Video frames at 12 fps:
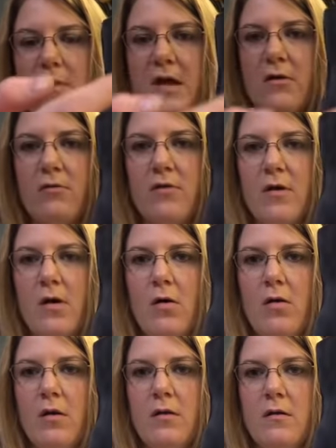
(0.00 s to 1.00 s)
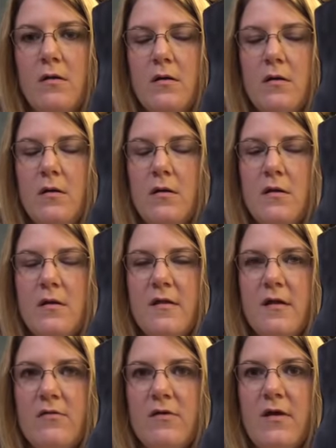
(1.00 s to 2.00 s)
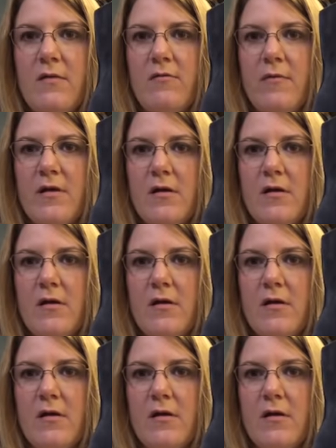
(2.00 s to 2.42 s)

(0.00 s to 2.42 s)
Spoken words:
know what to call it. It's like on the tip of my